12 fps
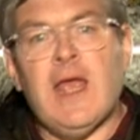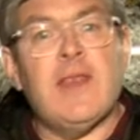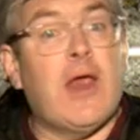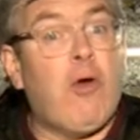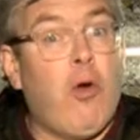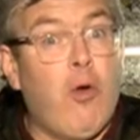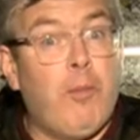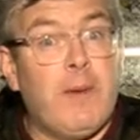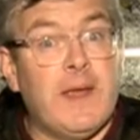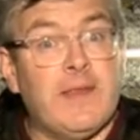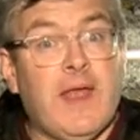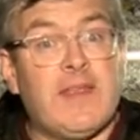They're
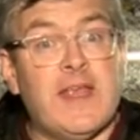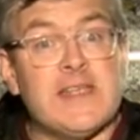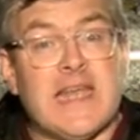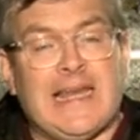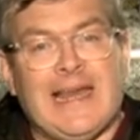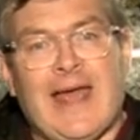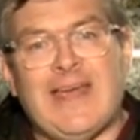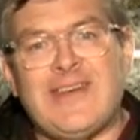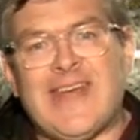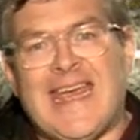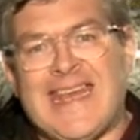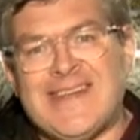hoping that this
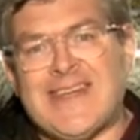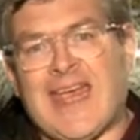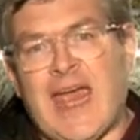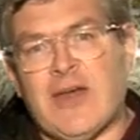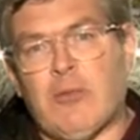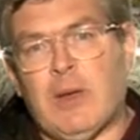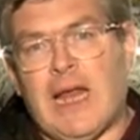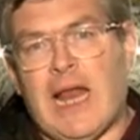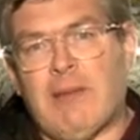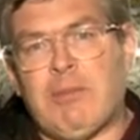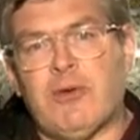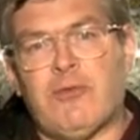light indicator will
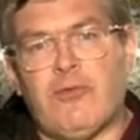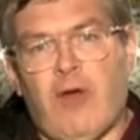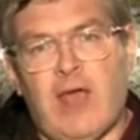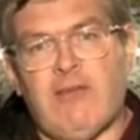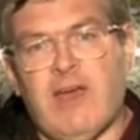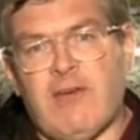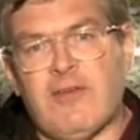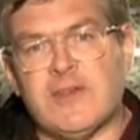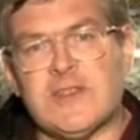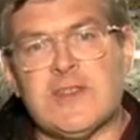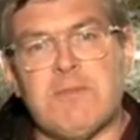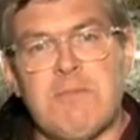help drive
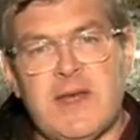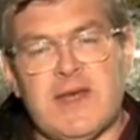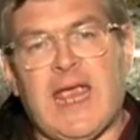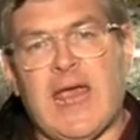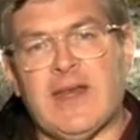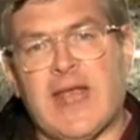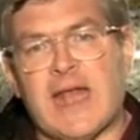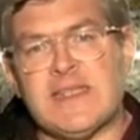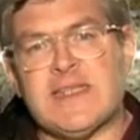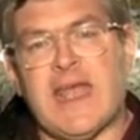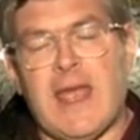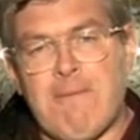efforts to mitigate
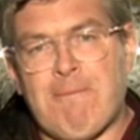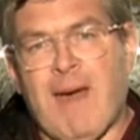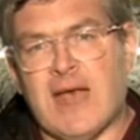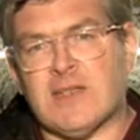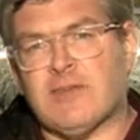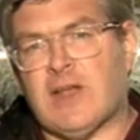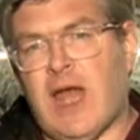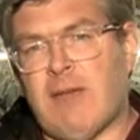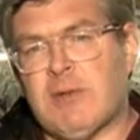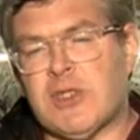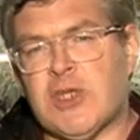against the impact of climate